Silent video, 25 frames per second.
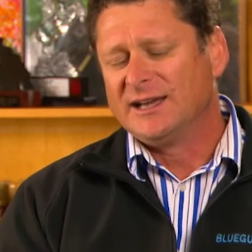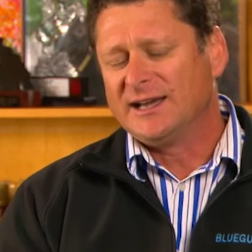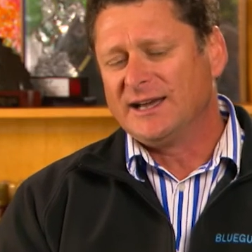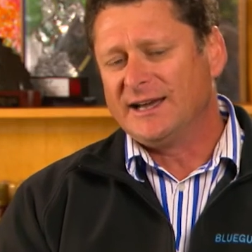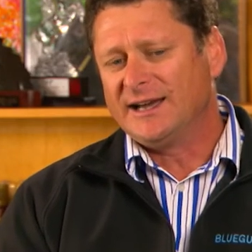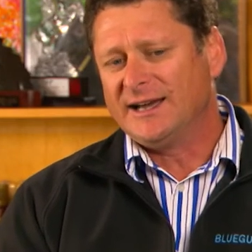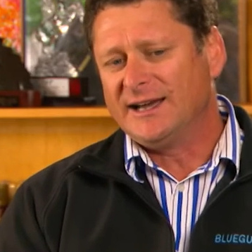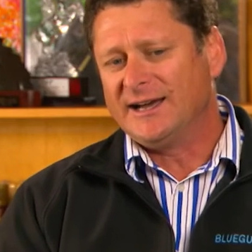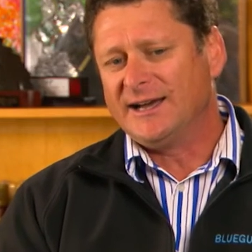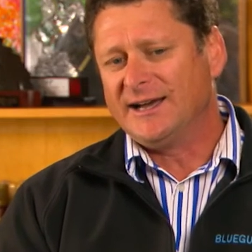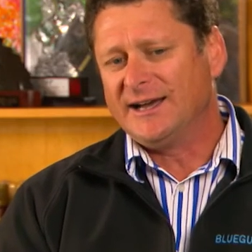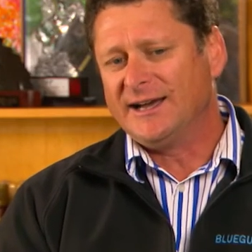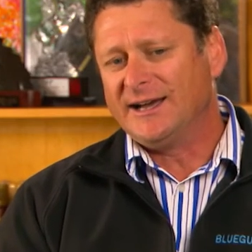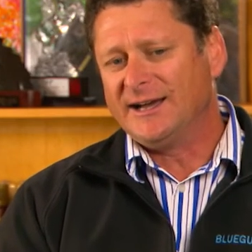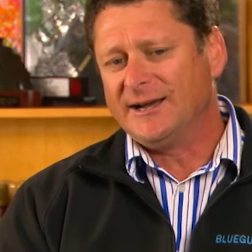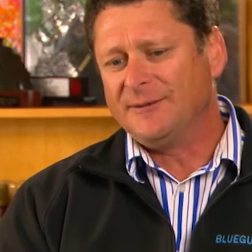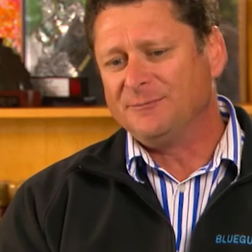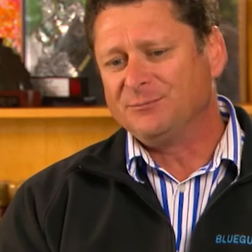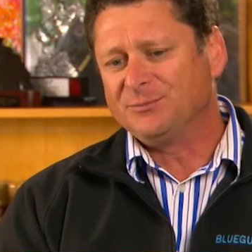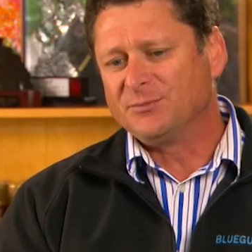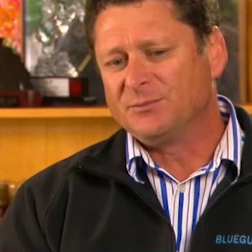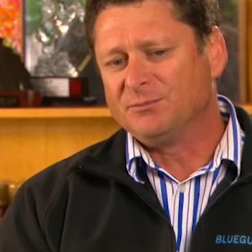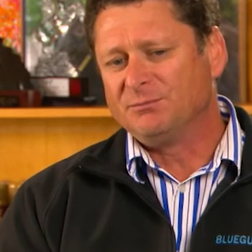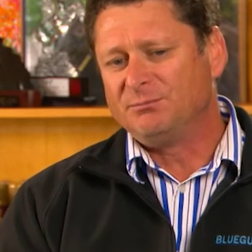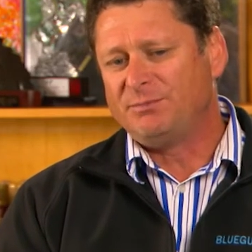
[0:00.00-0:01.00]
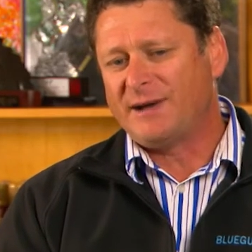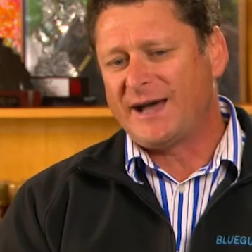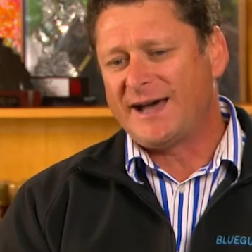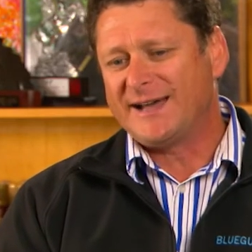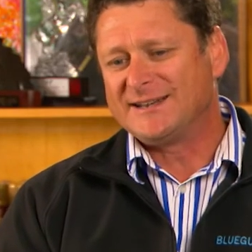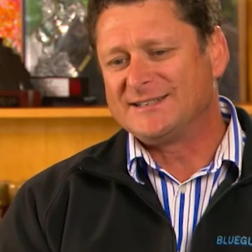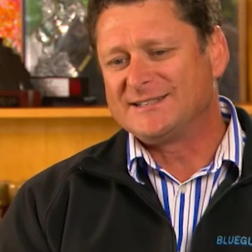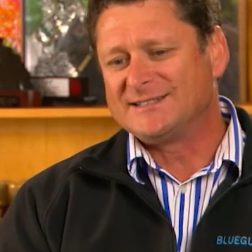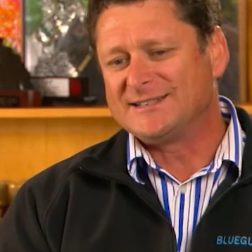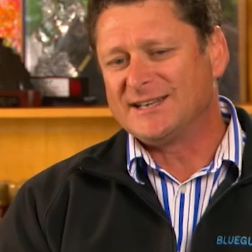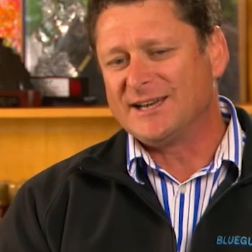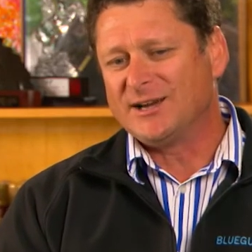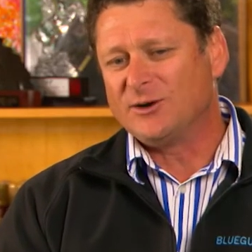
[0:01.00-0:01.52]

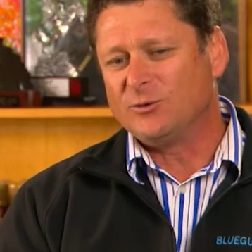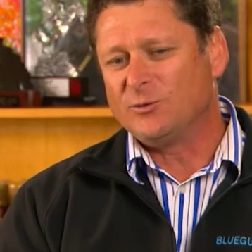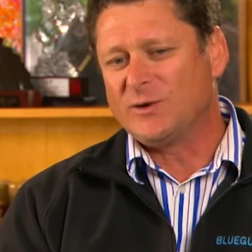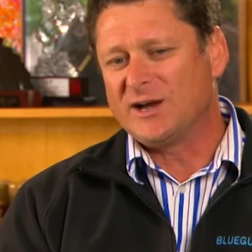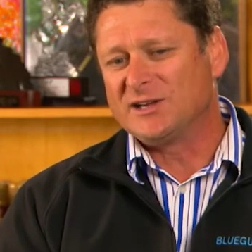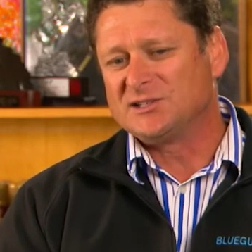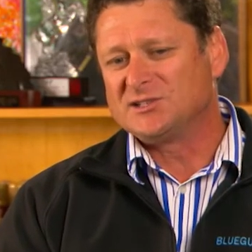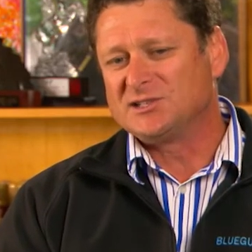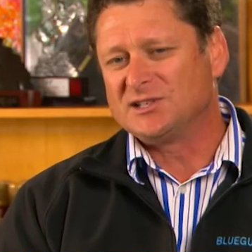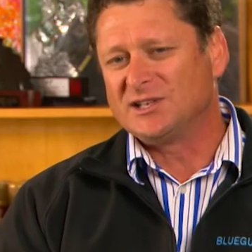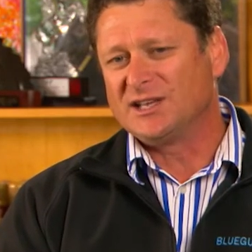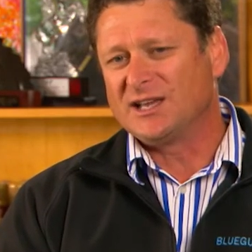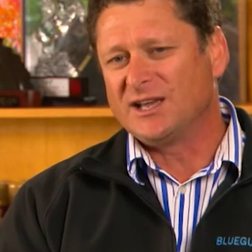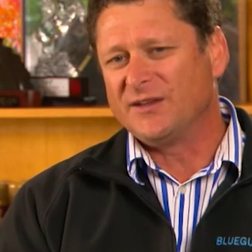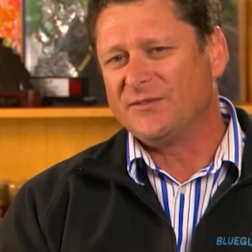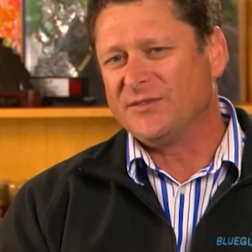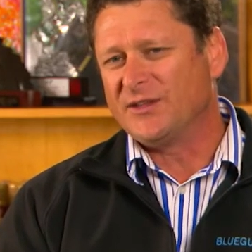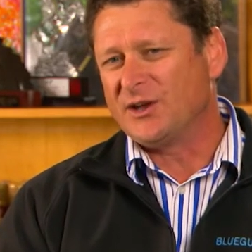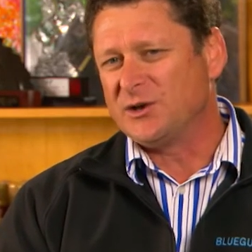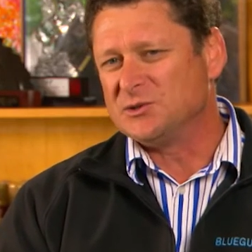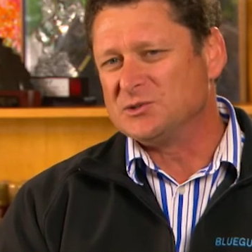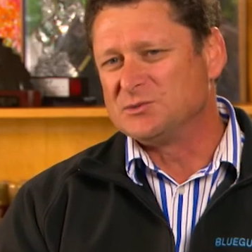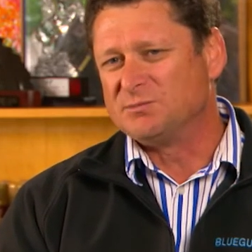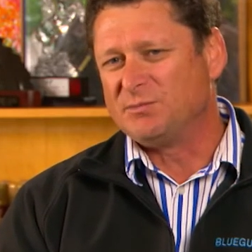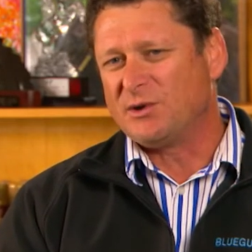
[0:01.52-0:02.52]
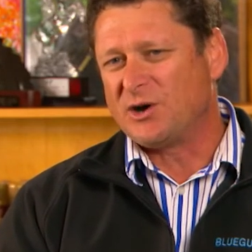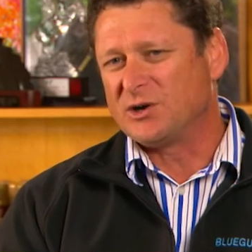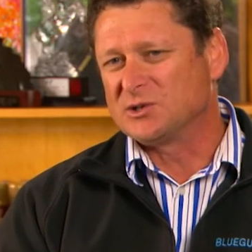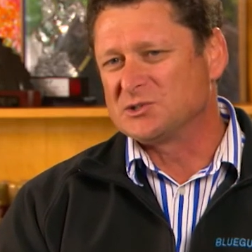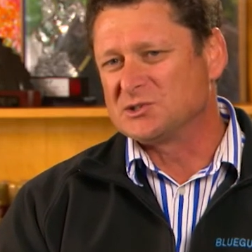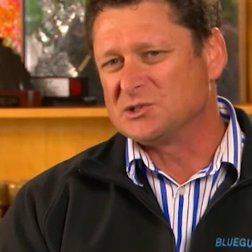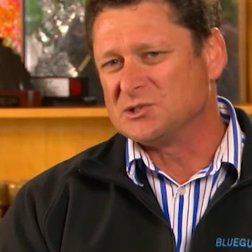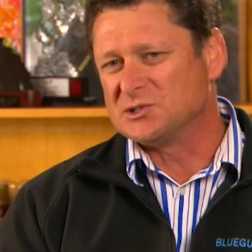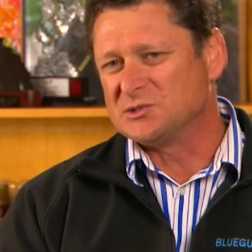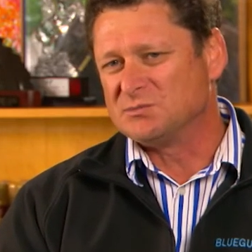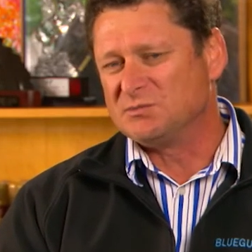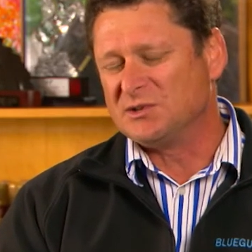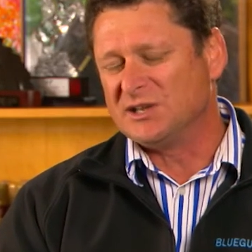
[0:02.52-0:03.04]
But once again, those
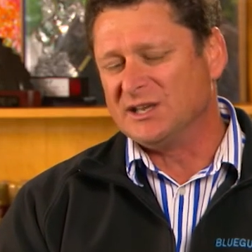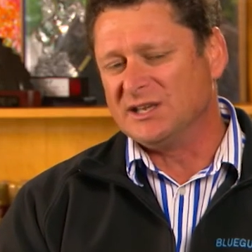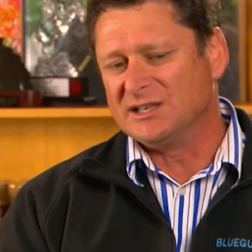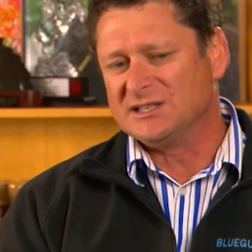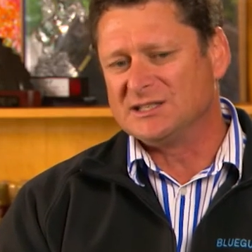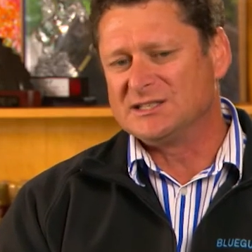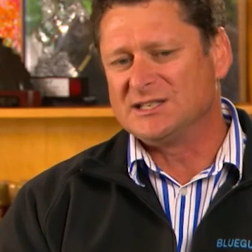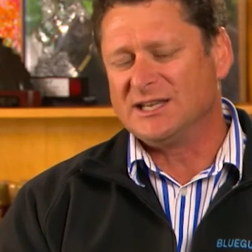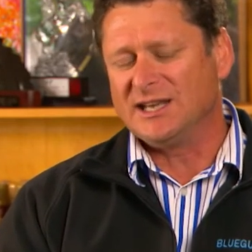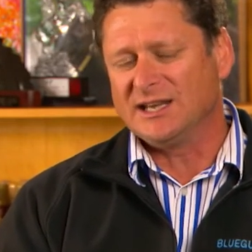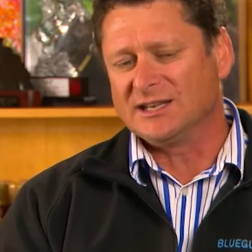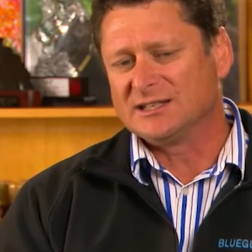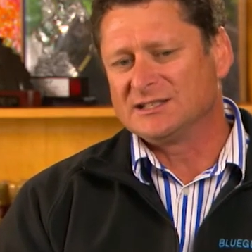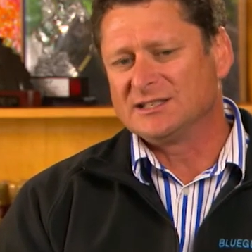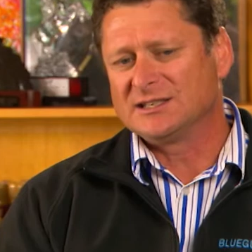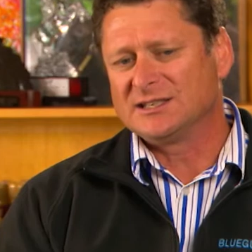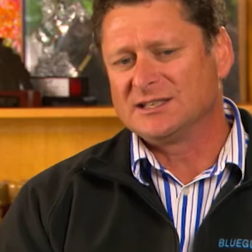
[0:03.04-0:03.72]
boxes being ticked.